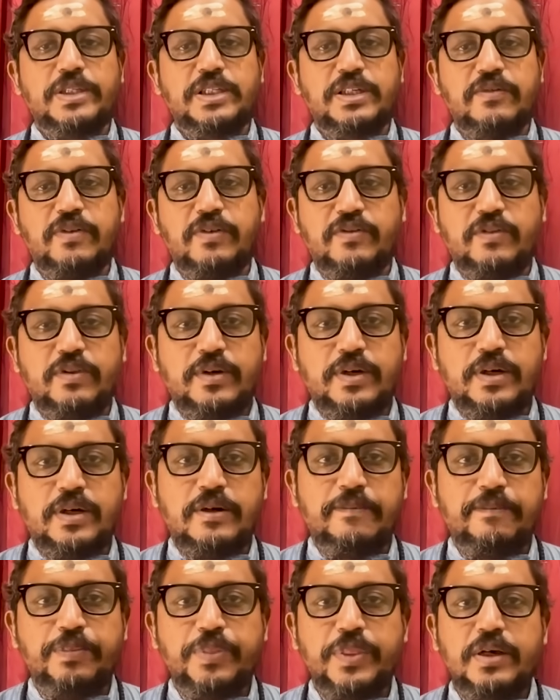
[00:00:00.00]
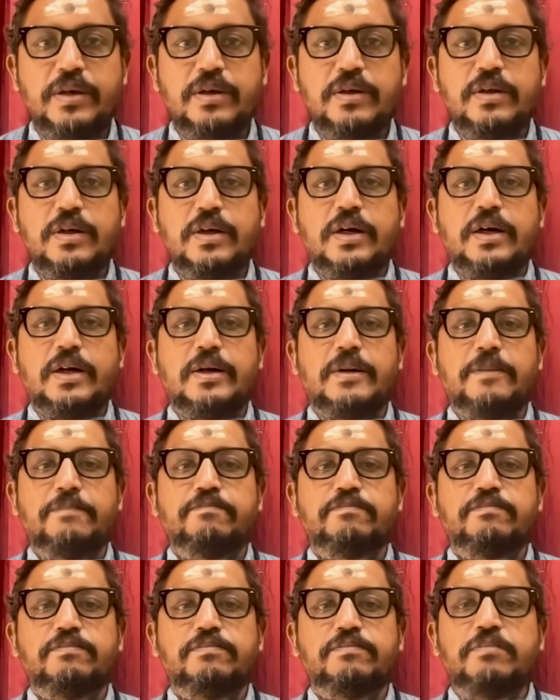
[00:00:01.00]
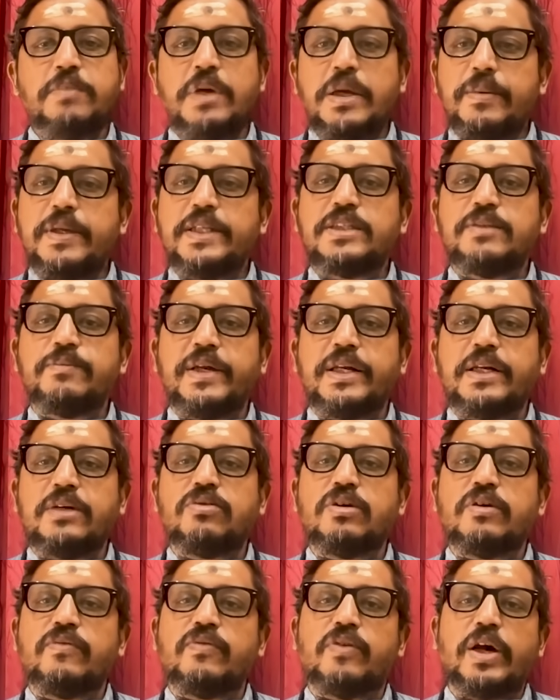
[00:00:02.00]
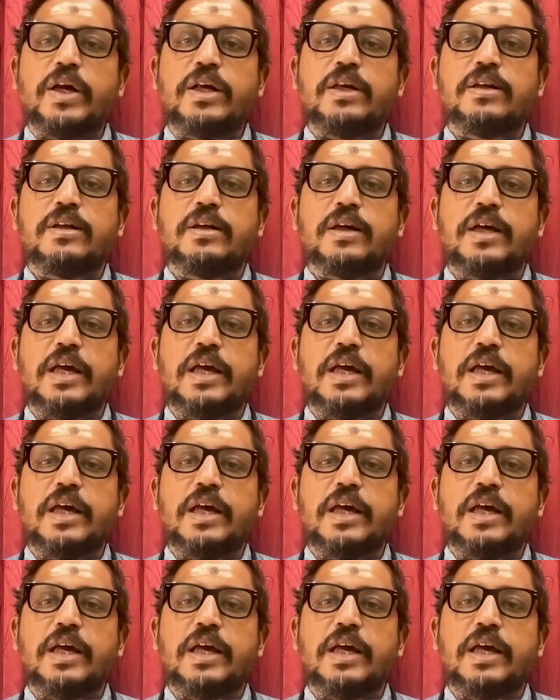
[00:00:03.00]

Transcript: seva of the Vigraha, uh, maybe it's better to avoid